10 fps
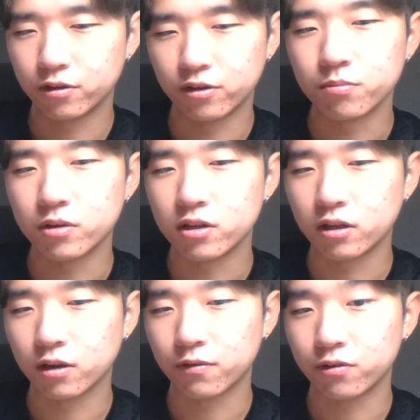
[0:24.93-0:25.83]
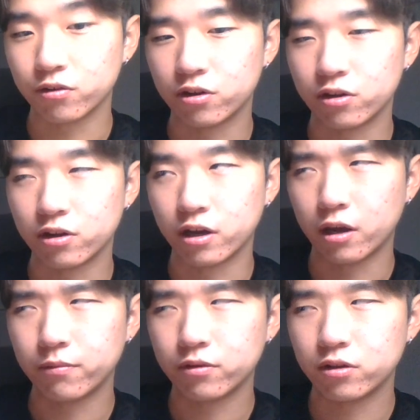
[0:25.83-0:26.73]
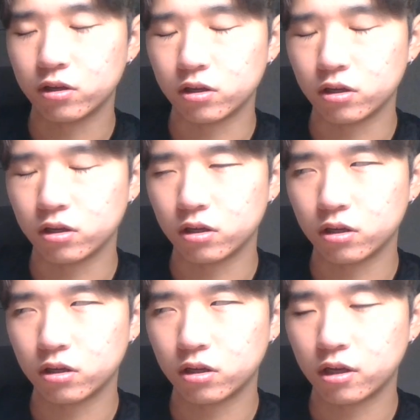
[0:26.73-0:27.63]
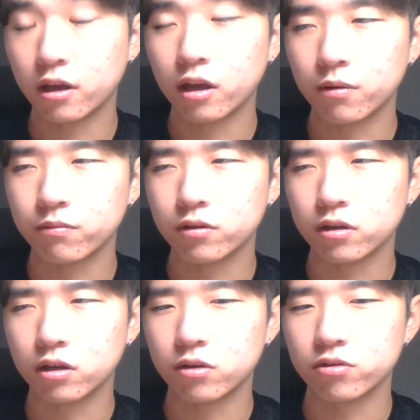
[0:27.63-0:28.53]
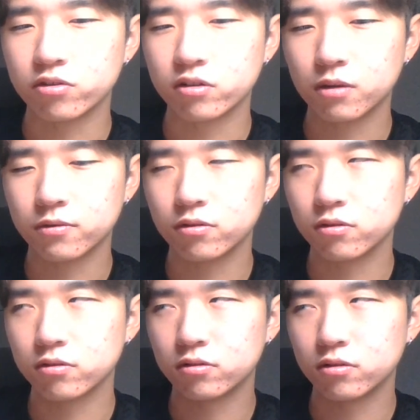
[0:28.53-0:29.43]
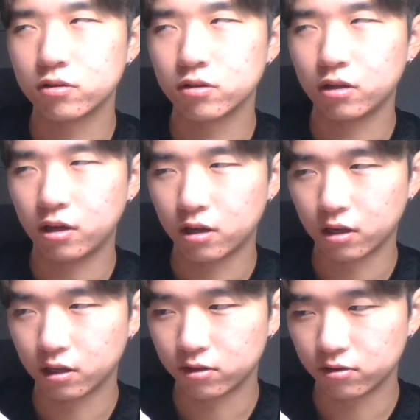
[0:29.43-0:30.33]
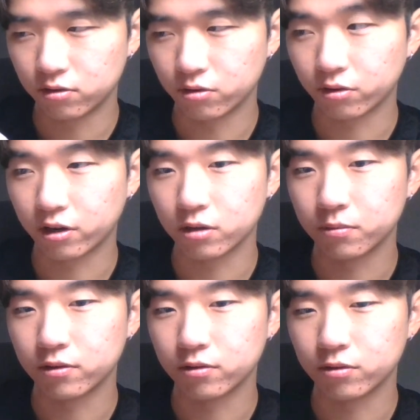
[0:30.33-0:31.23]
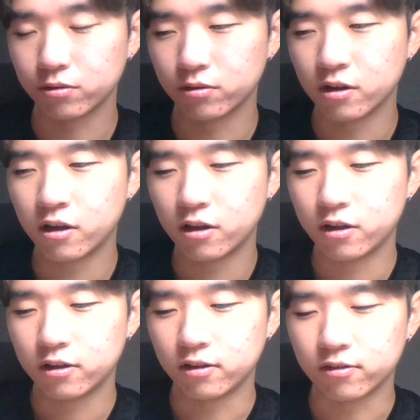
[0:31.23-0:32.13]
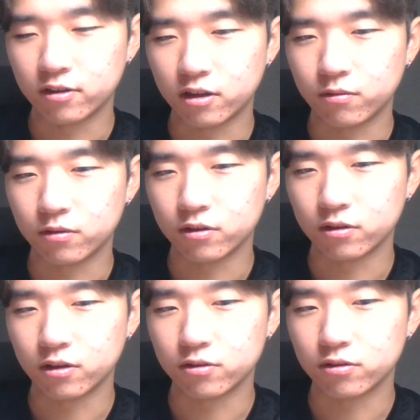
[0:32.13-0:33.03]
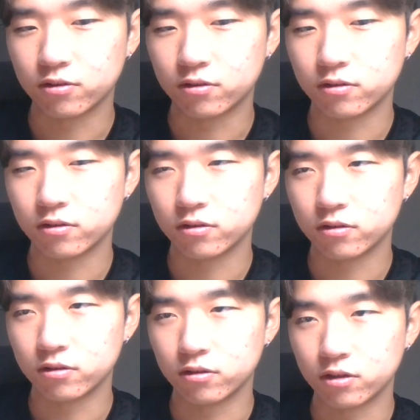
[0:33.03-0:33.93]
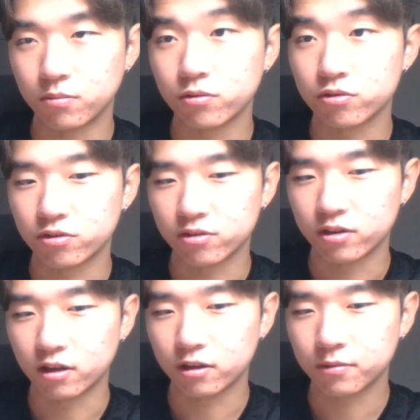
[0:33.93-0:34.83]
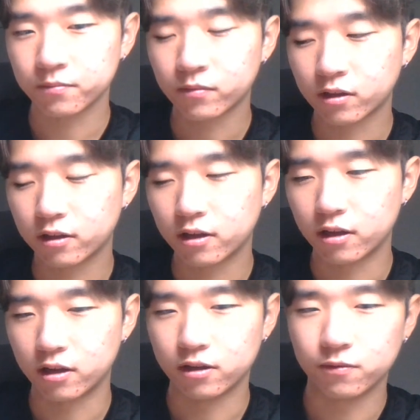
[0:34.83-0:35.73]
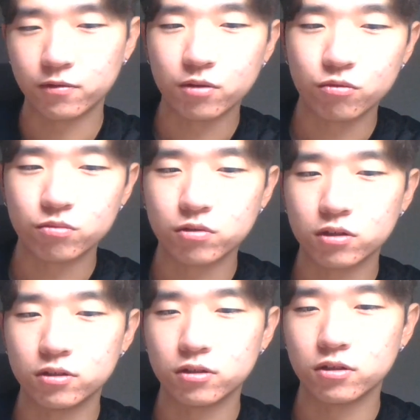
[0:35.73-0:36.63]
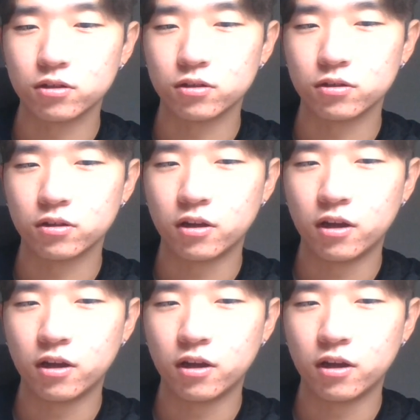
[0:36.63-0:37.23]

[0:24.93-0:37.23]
is meaning that fully empty energy level at 0 Kelvin. So is staying with the temperature state. And if we move on to the